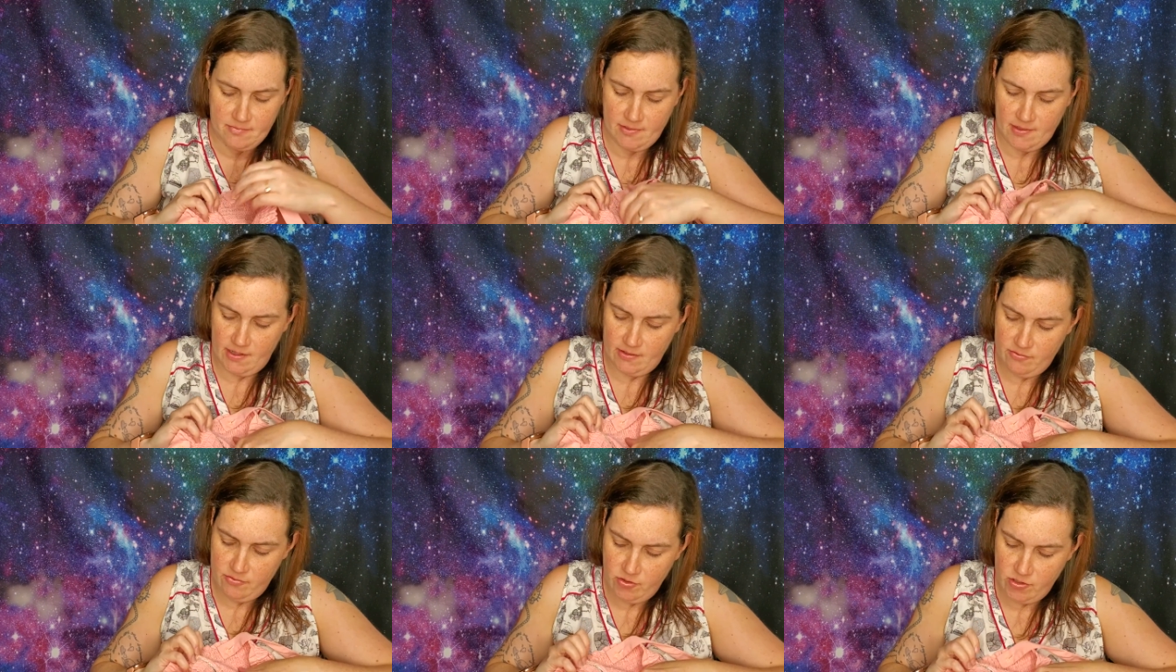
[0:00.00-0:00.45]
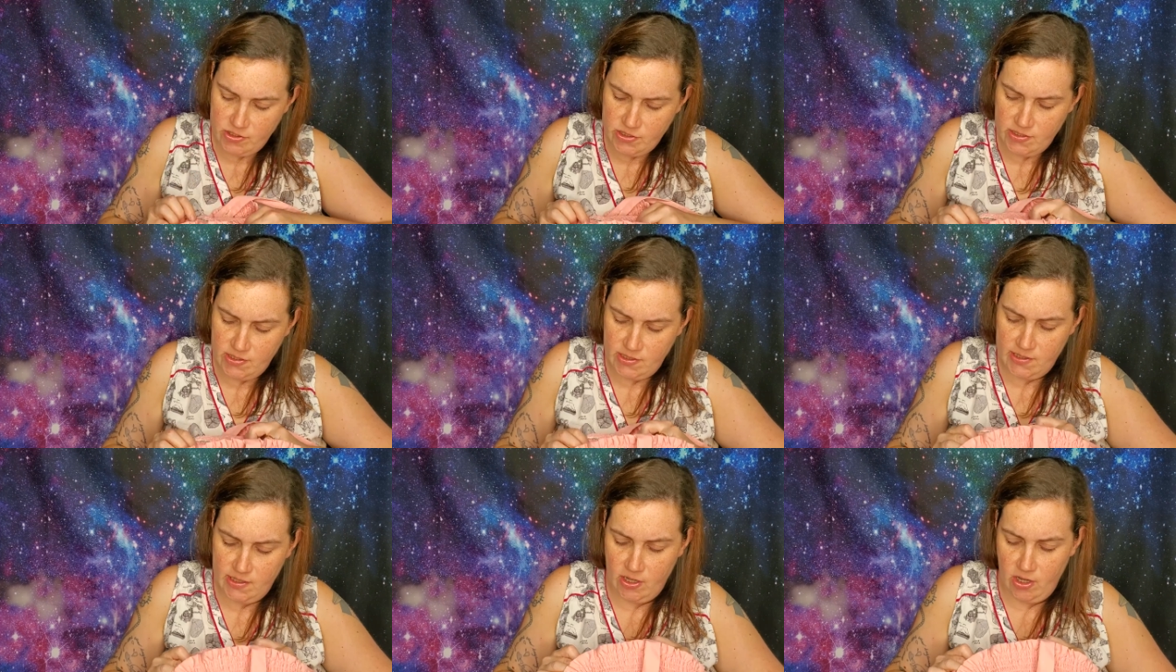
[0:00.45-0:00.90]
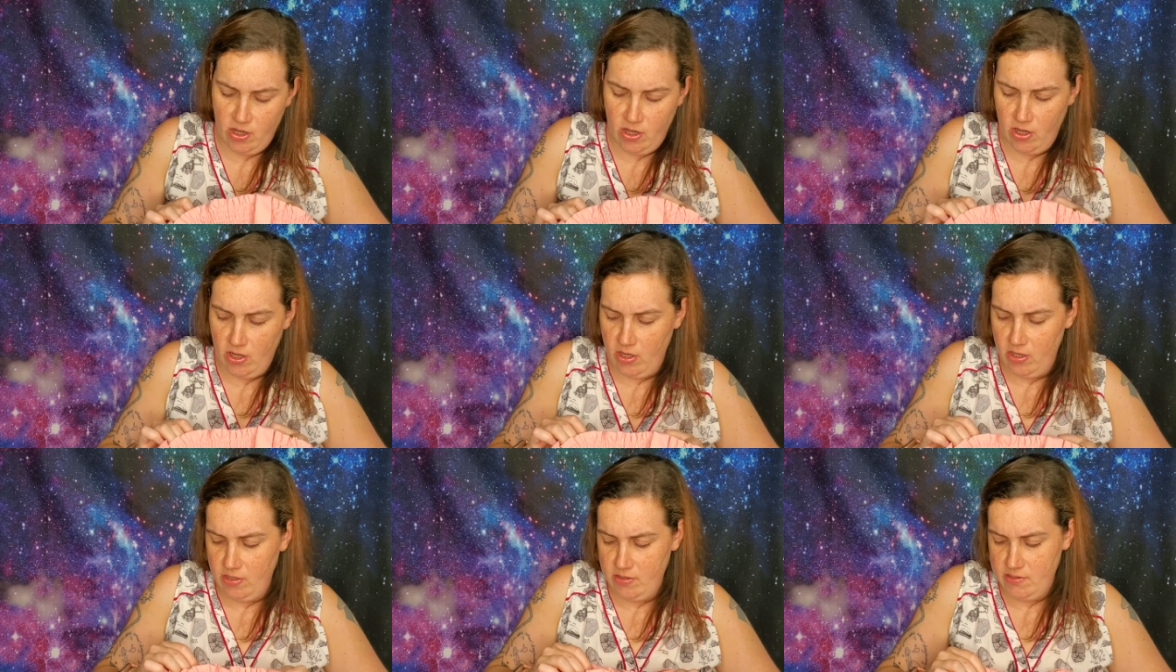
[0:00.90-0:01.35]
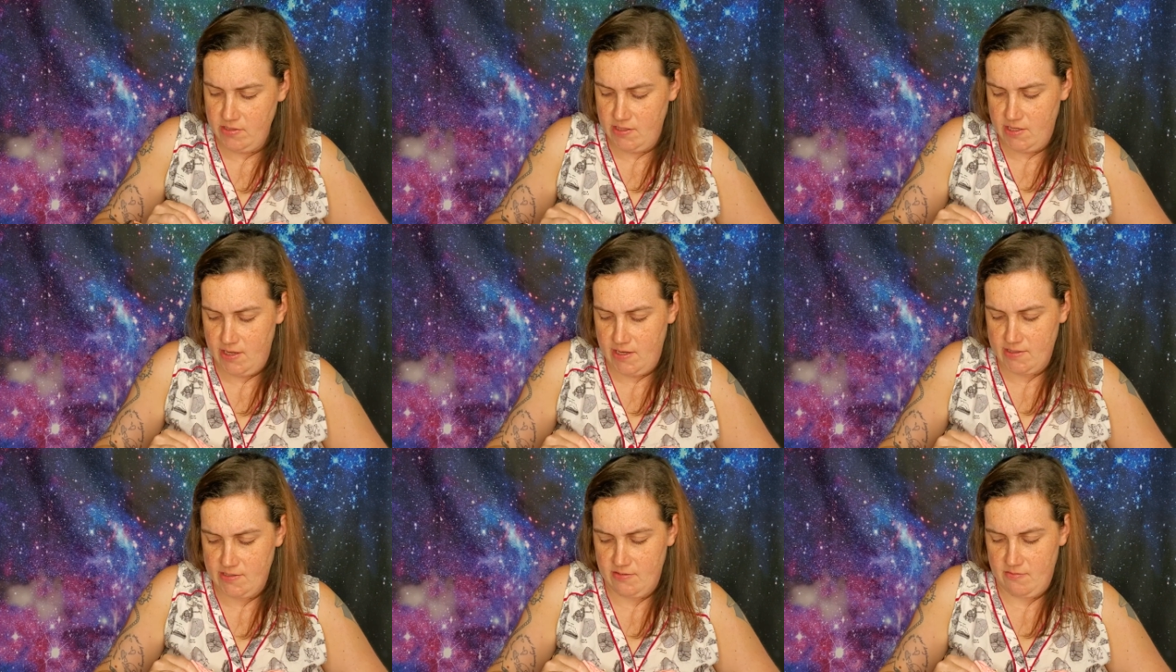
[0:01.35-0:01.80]
Unfortunately, all the
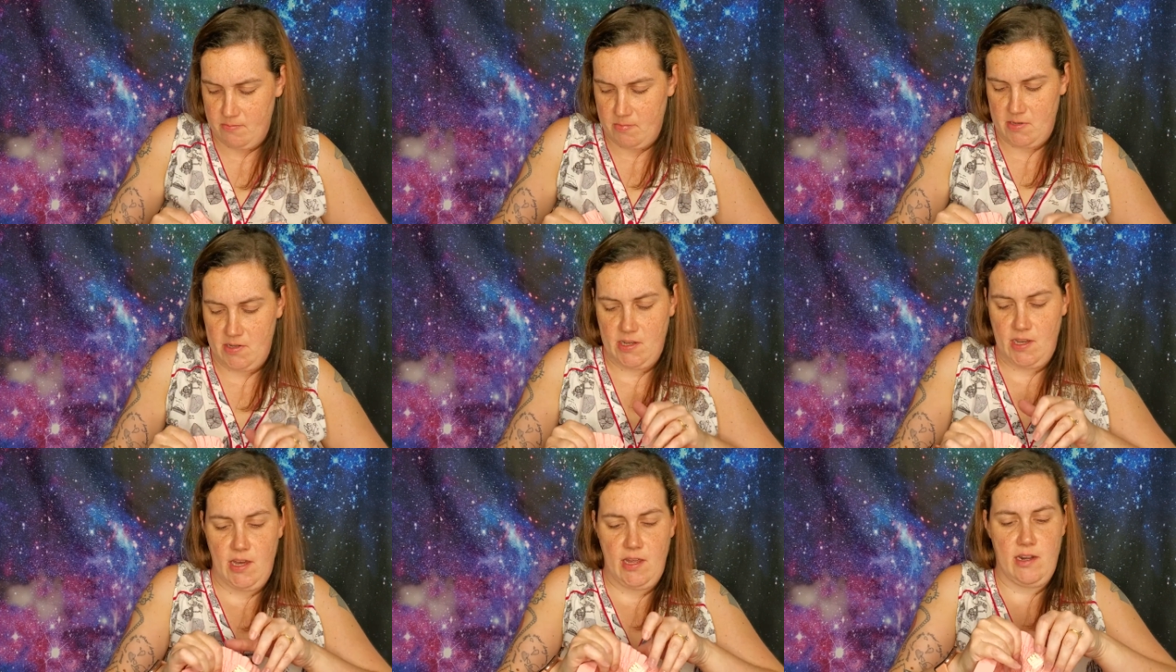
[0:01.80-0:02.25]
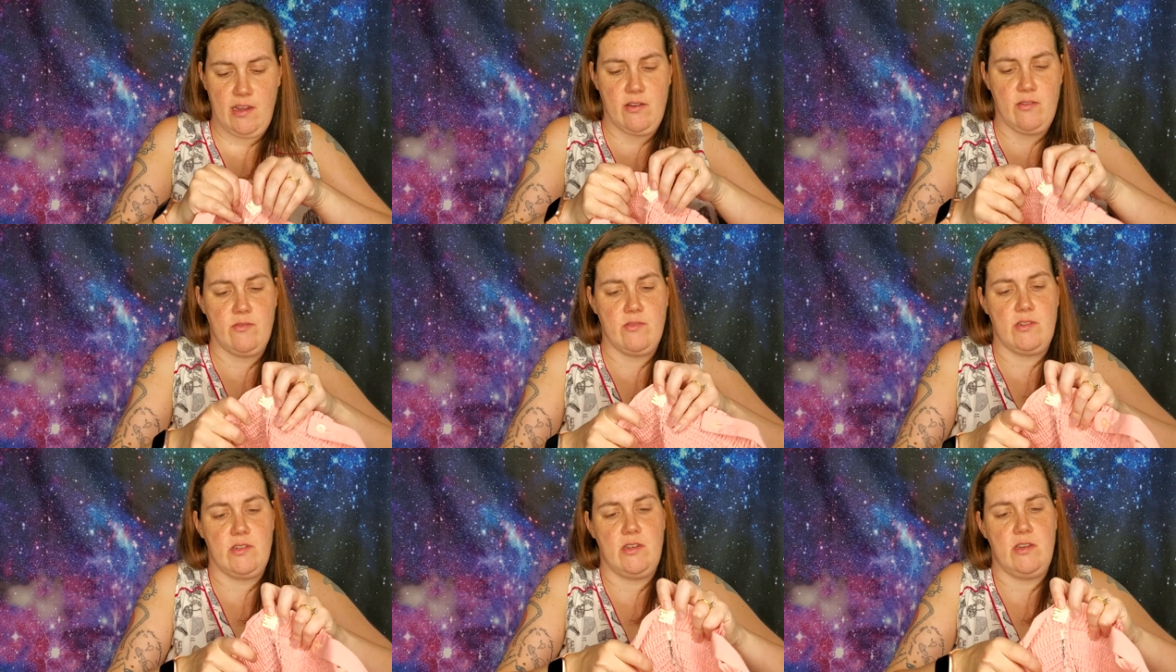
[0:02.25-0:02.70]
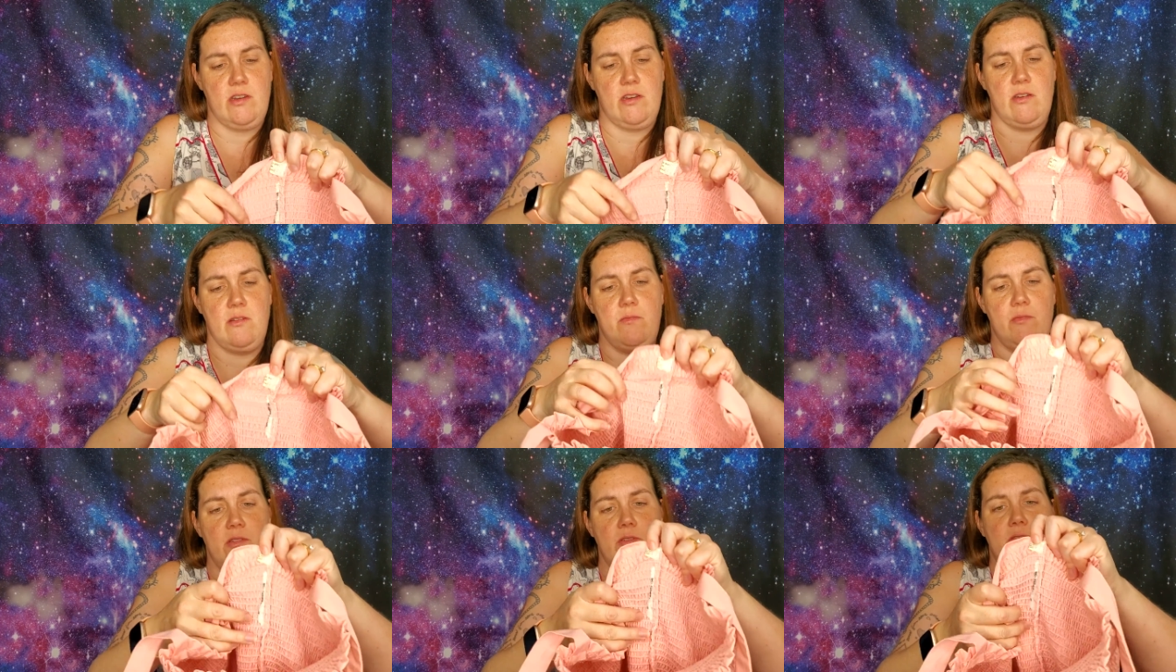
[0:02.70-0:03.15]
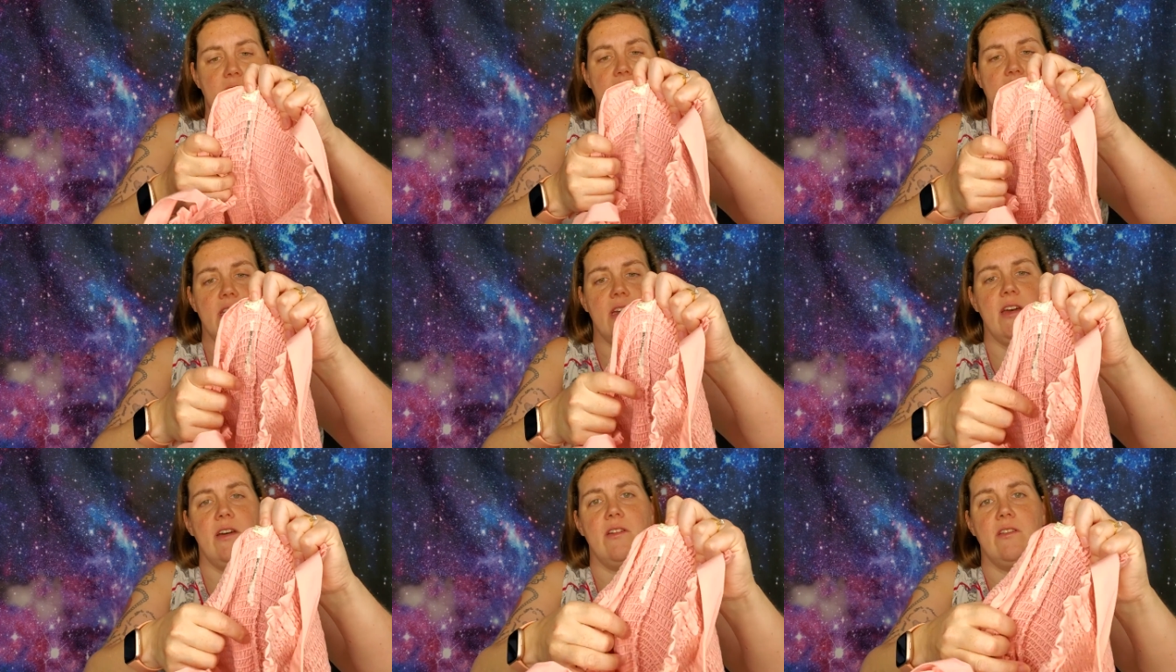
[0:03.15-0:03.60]
tags have been cut out. But you can
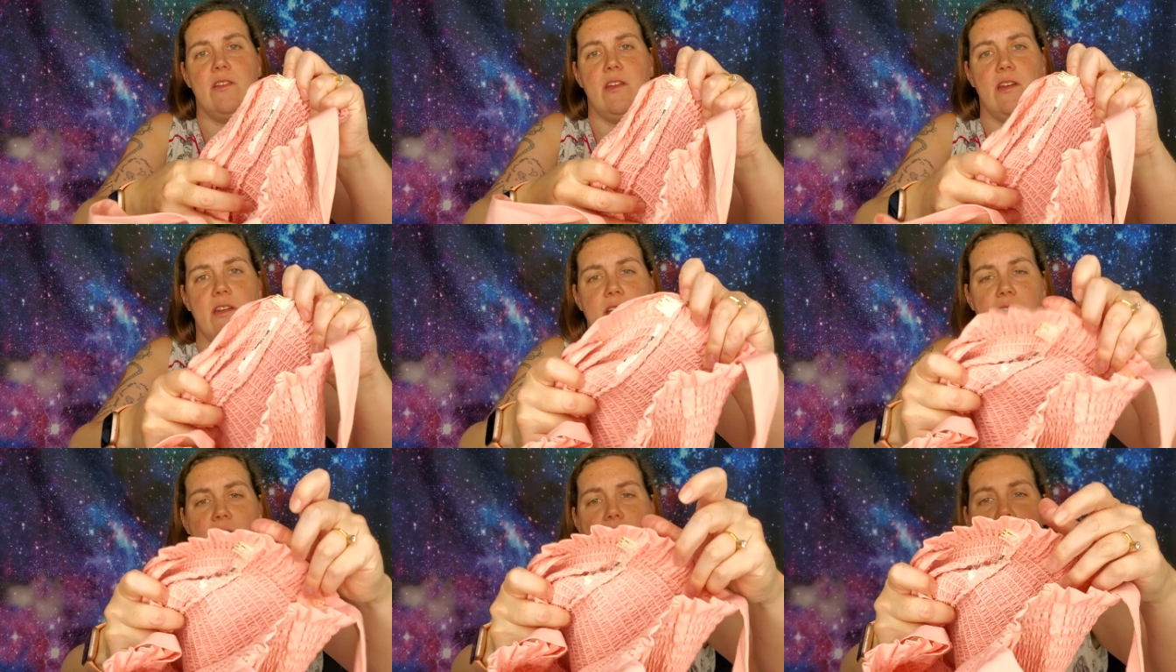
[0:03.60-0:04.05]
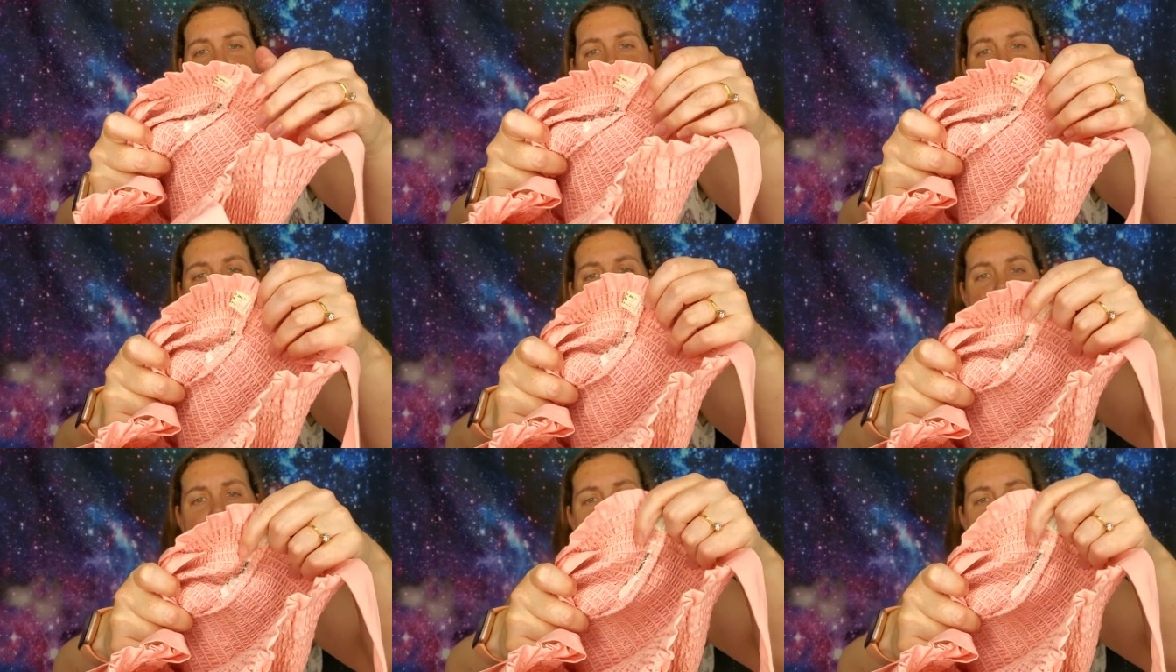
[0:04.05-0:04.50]
tell that it had